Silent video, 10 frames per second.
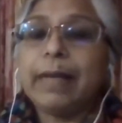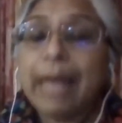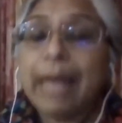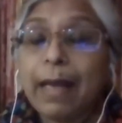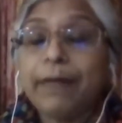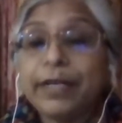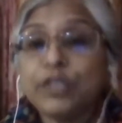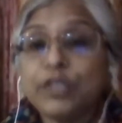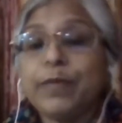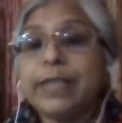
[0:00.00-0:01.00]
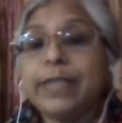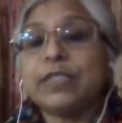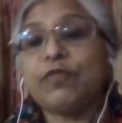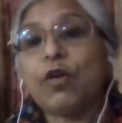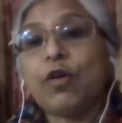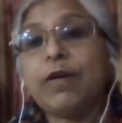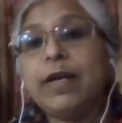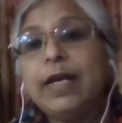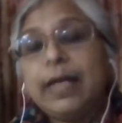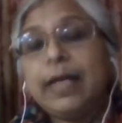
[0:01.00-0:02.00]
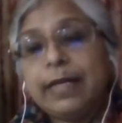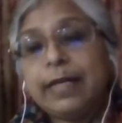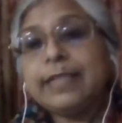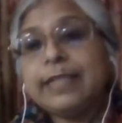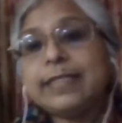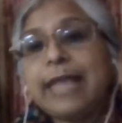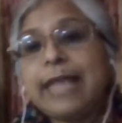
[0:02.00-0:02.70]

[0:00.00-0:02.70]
arrangements for this,